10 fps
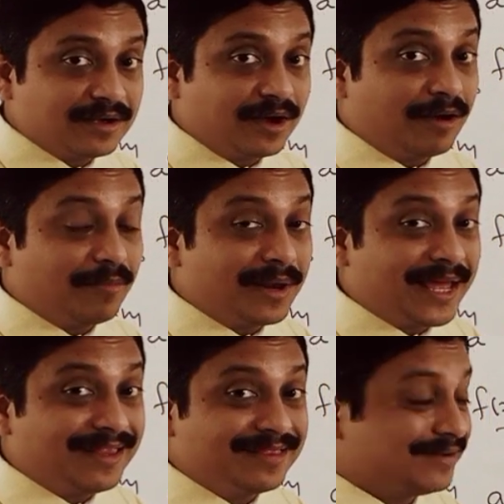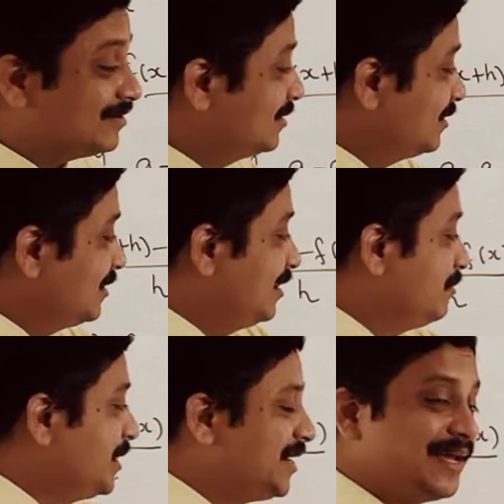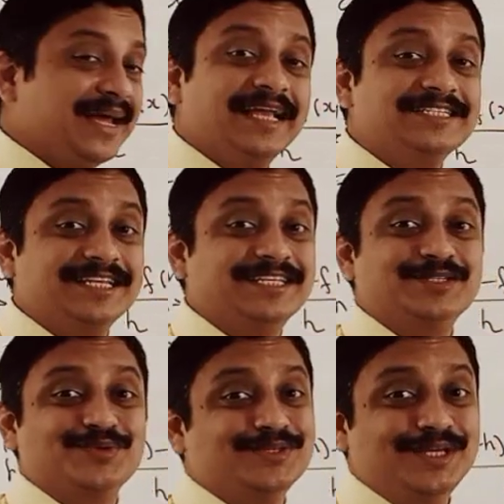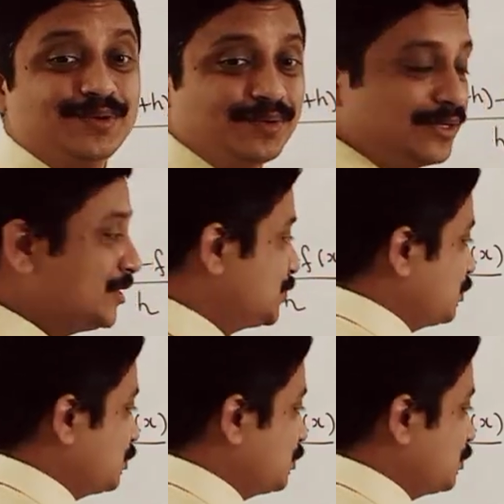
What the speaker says: apply the limit h tends to 0. So